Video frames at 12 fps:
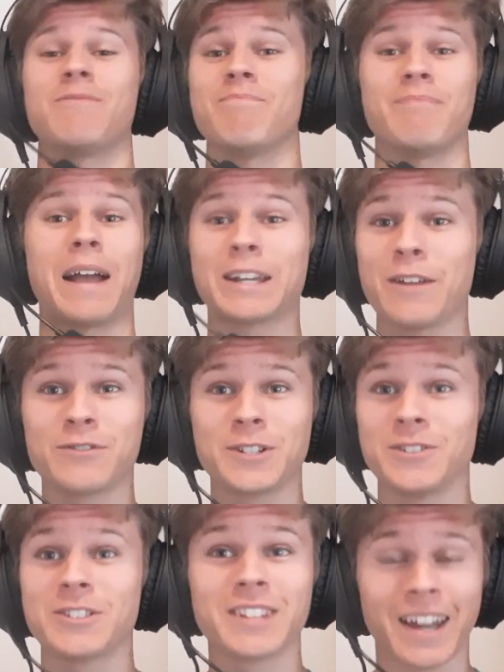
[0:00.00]

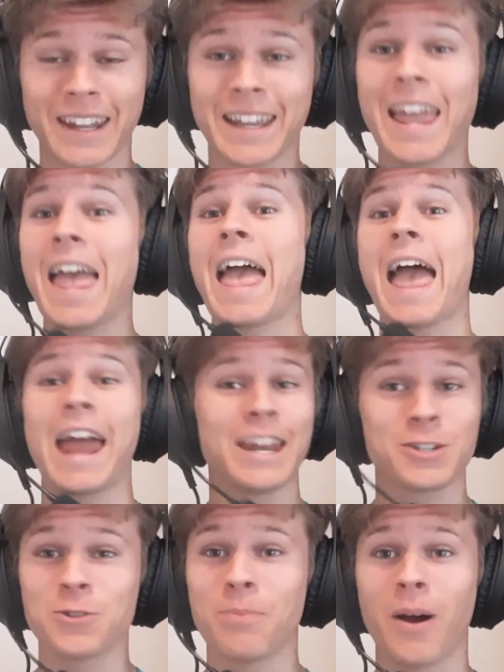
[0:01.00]
Magnificent, stunning, any
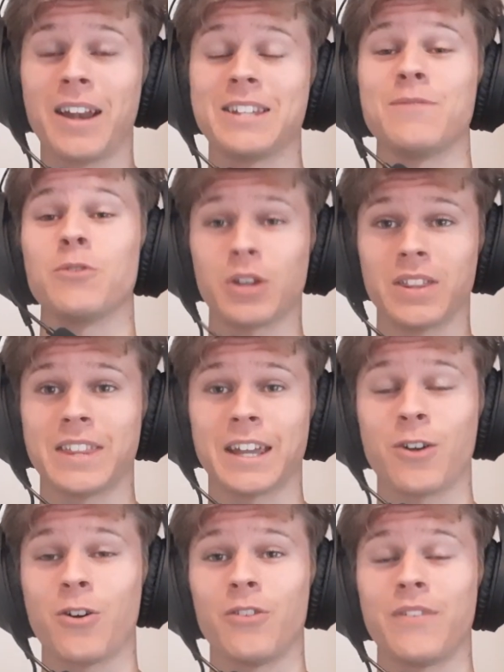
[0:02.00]
superlative you can
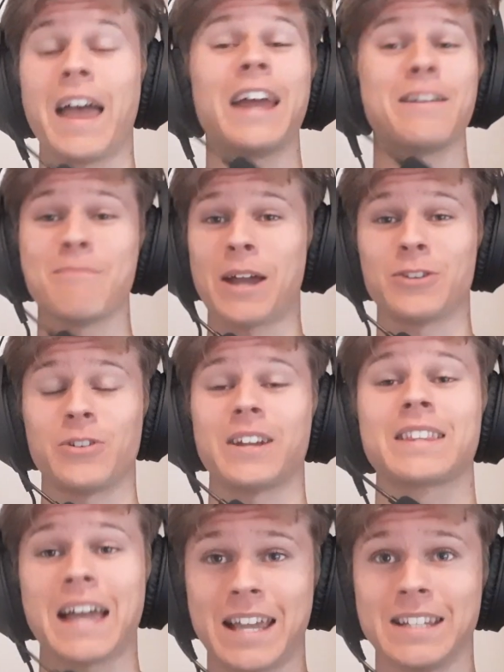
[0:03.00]
think of, any metric,
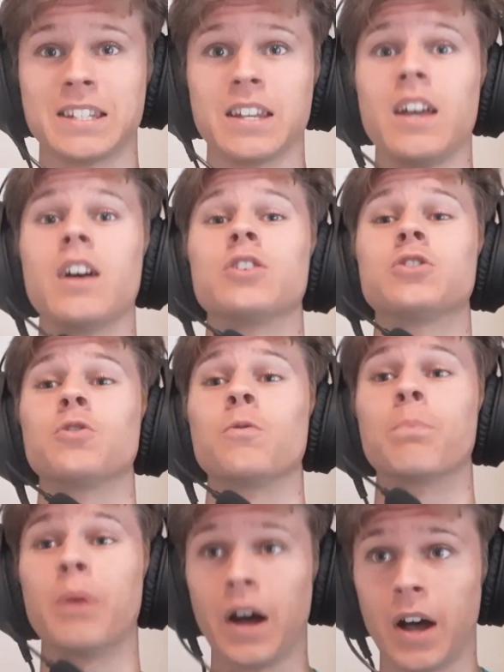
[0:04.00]
that is
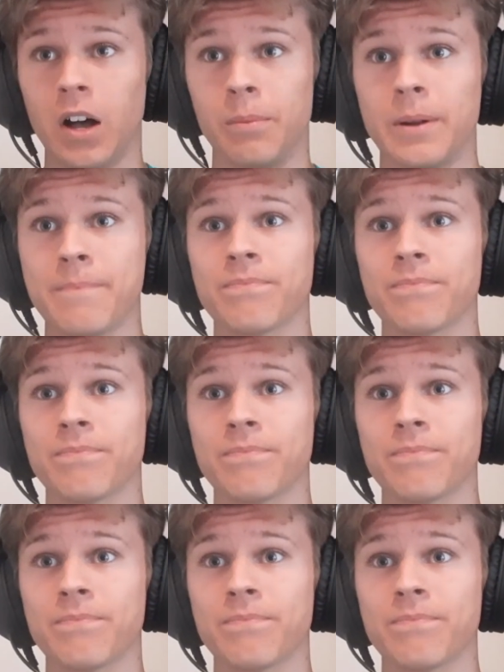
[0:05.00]
superb.